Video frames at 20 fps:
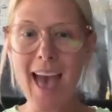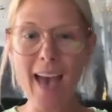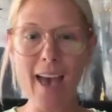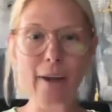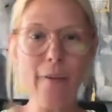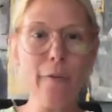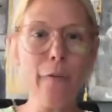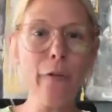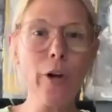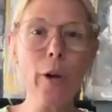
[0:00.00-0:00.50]

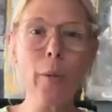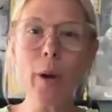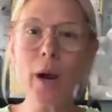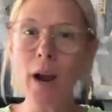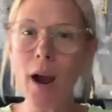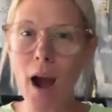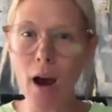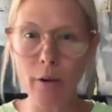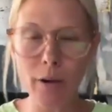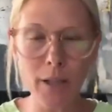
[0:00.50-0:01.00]

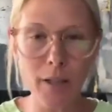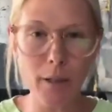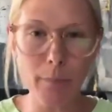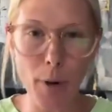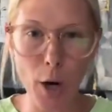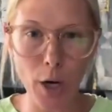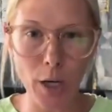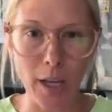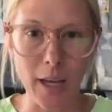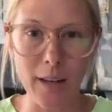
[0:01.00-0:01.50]
everywhere out in
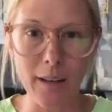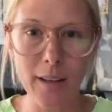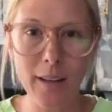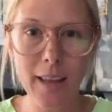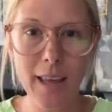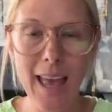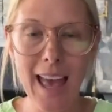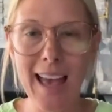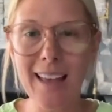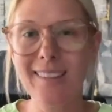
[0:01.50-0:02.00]
the market
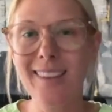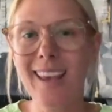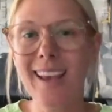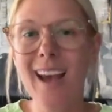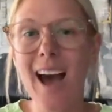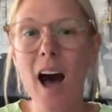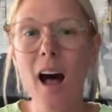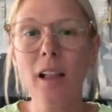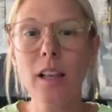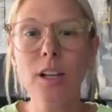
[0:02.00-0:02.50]
has
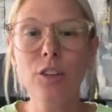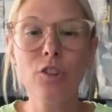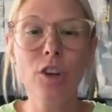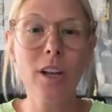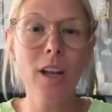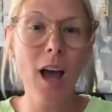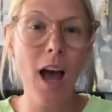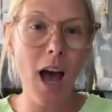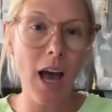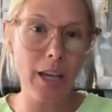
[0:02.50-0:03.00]
a
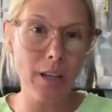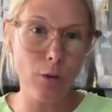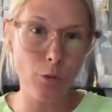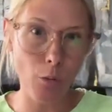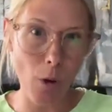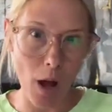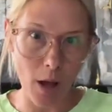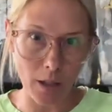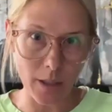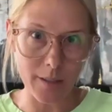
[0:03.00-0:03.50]
collagen
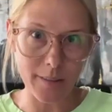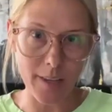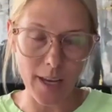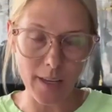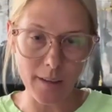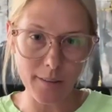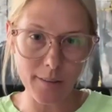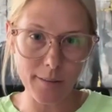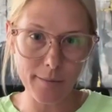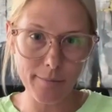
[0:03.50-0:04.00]

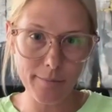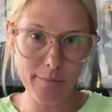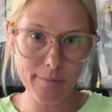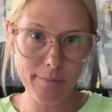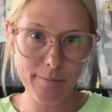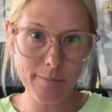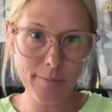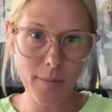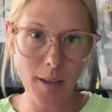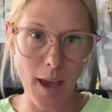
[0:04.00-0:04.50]
hydrolysate,
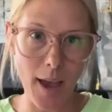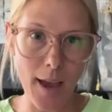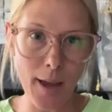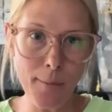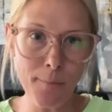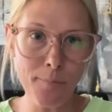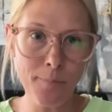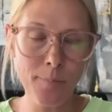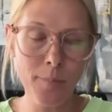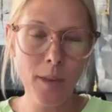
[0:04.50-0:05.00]

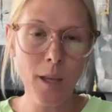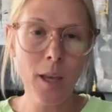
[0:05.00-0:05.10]
okay?